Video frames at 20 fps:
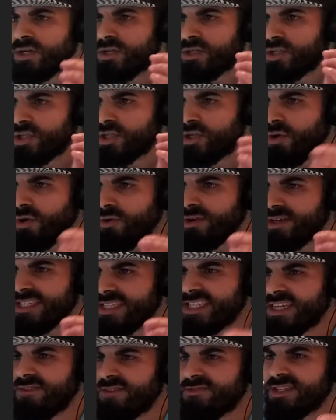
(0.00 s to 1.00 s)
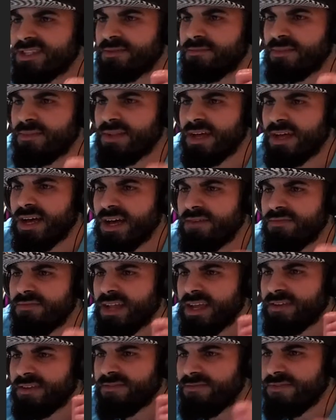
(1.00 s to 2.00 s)
Show yourself some love
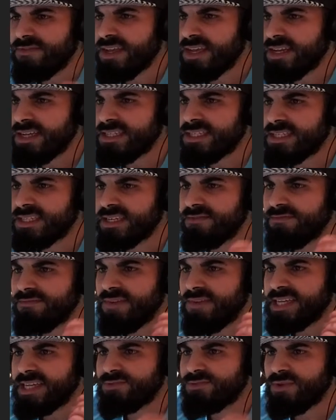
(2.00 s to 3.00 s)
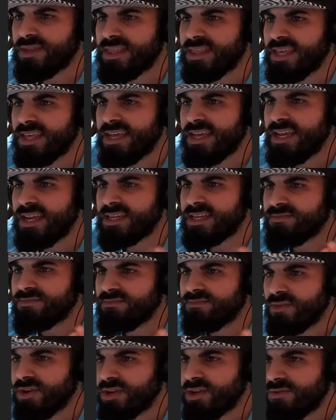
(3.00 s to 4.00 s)
like Venus, invest within as
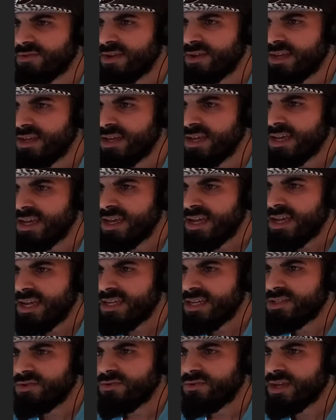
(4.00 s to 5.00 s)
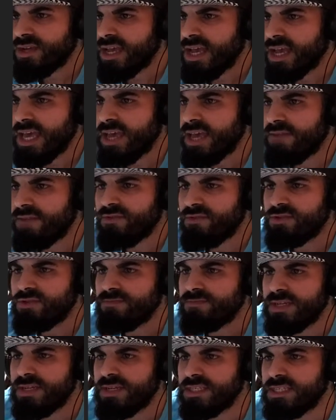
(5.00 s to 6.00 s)
Mercury. It's okay if you
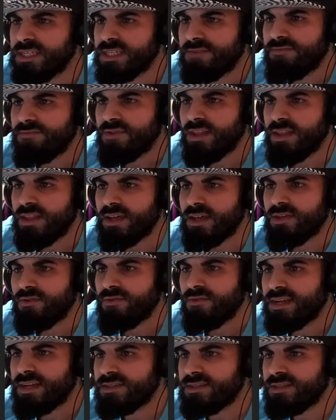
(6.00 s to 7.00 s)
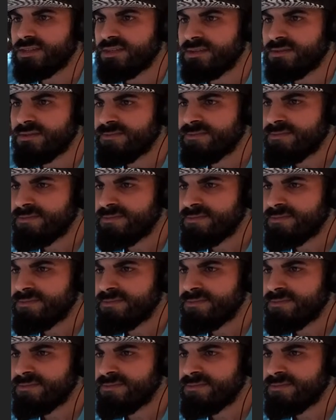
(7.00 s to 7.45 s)
spin differently like Uranus.